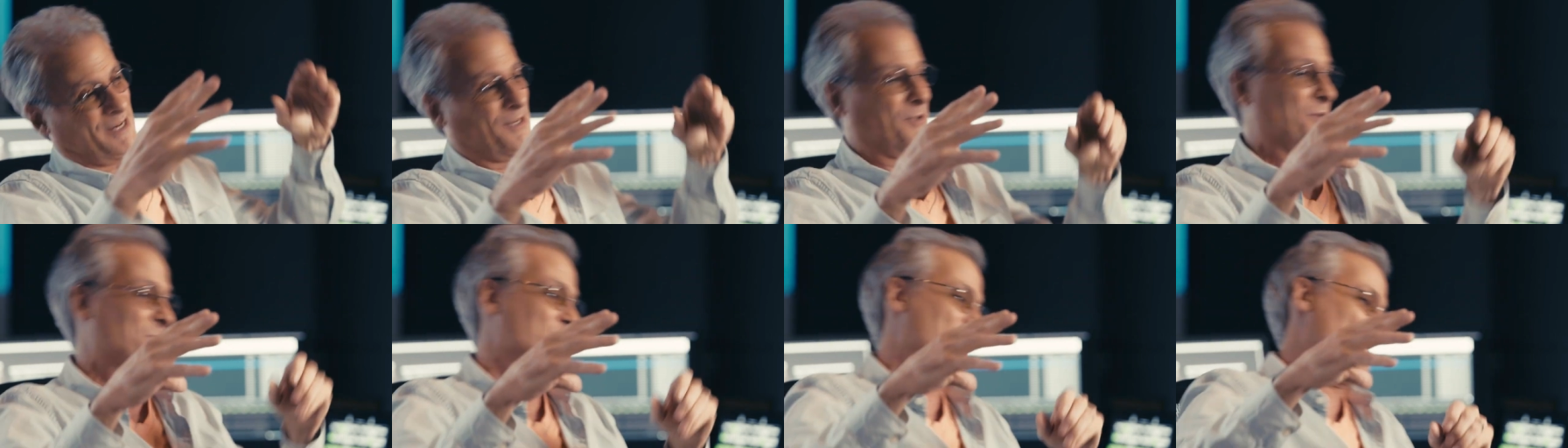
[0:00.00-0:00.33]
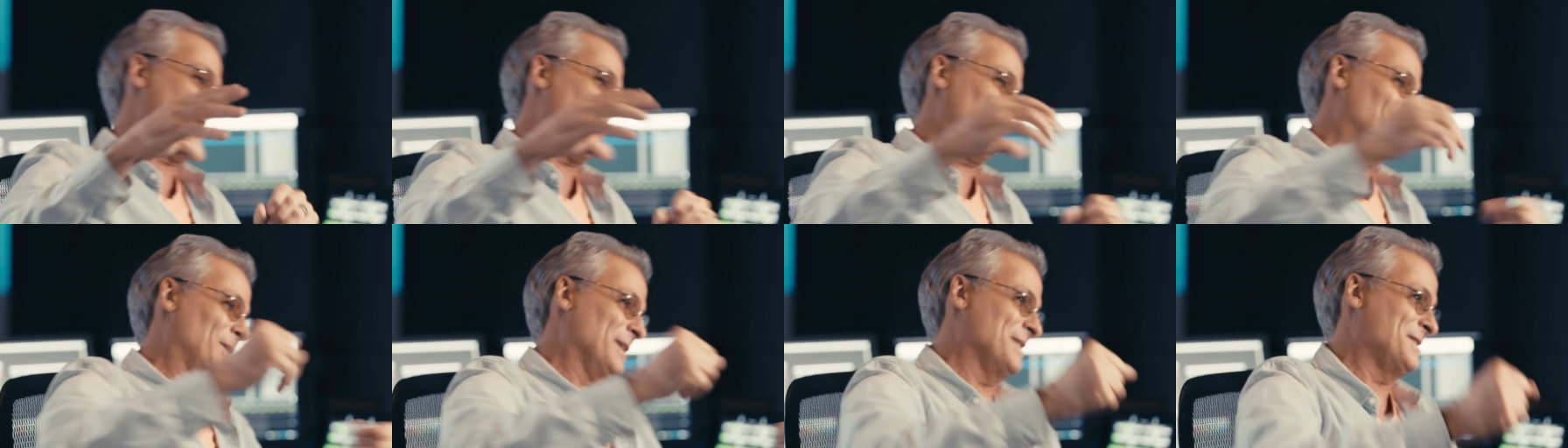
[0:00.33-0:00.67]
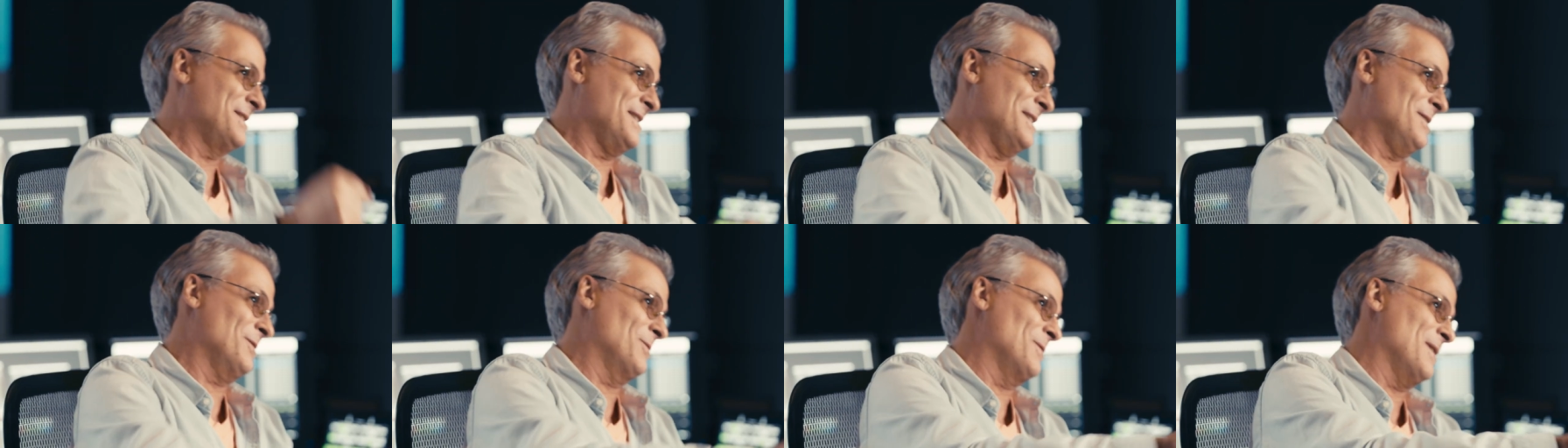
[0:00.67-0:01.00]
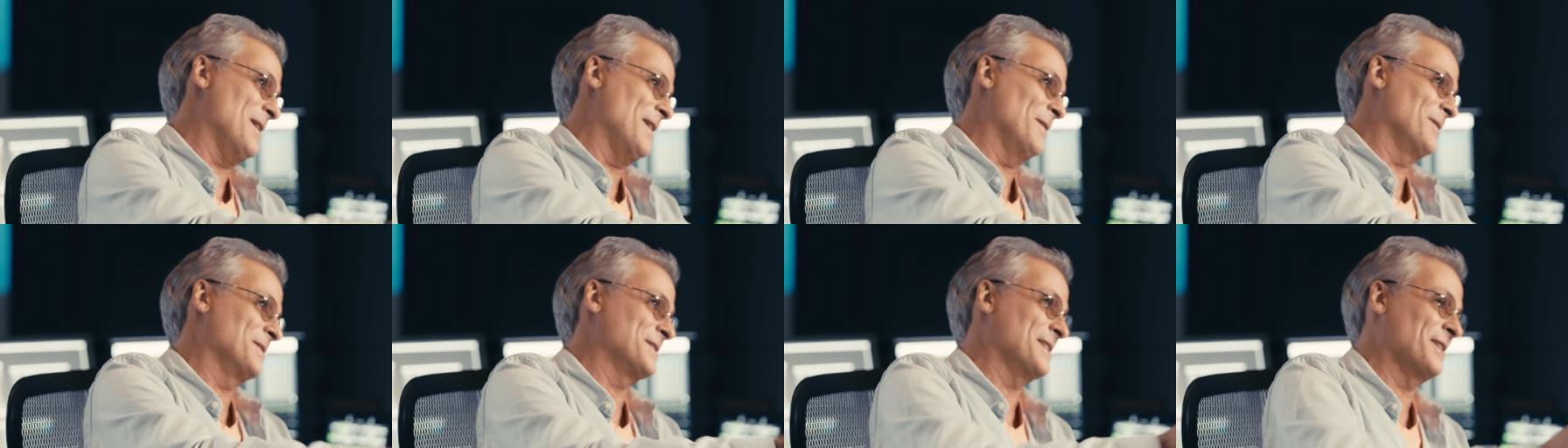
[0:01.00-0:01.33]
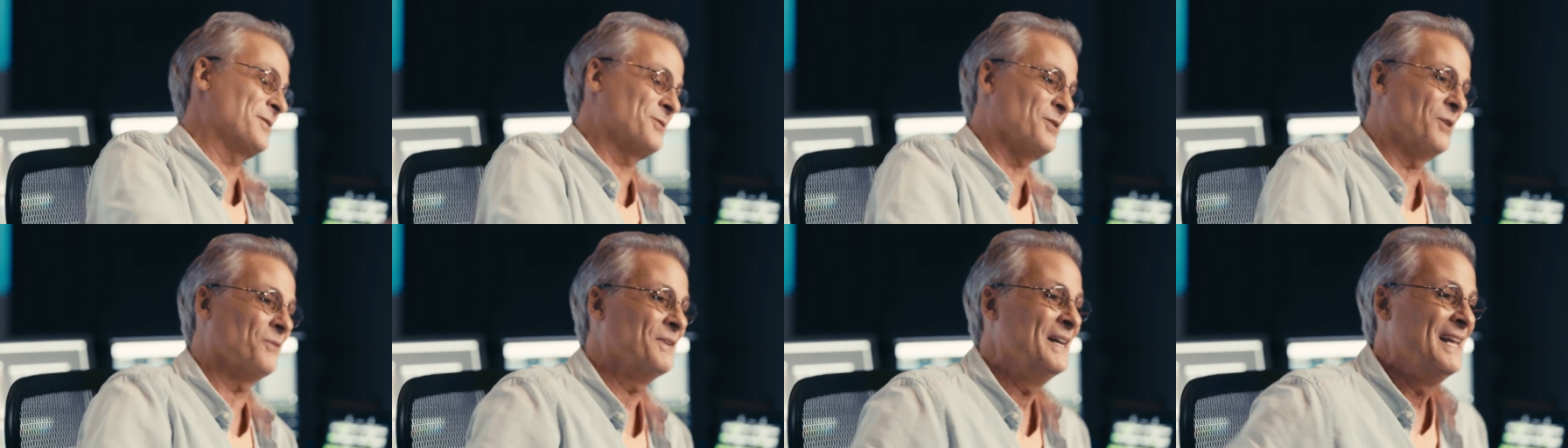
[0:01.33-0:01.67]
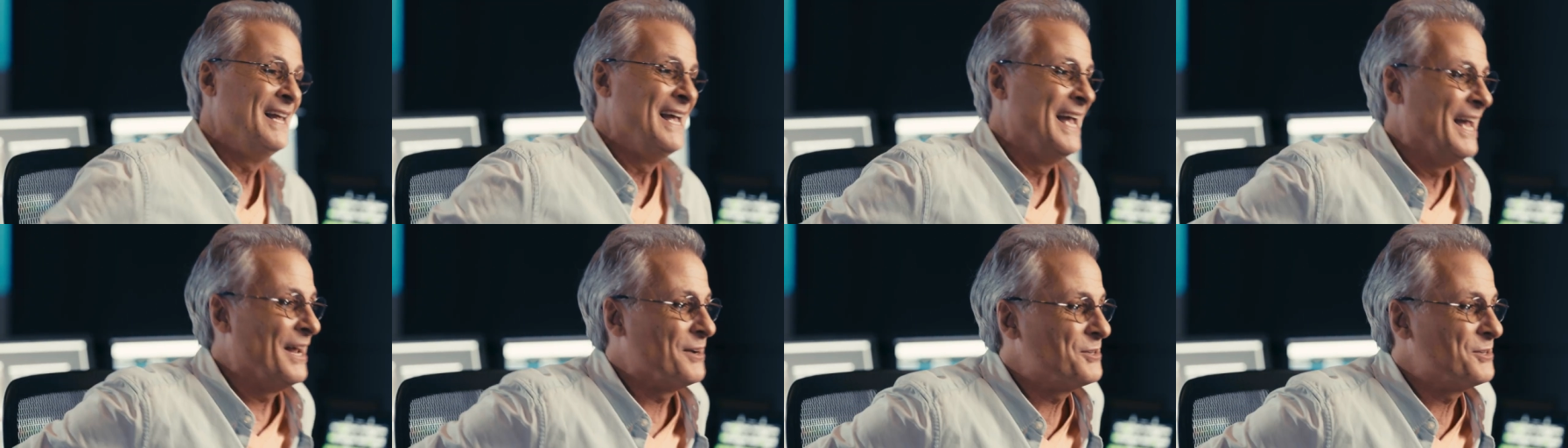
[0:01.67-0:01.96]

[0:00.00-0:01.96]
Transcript: that I could barely see around as I drove.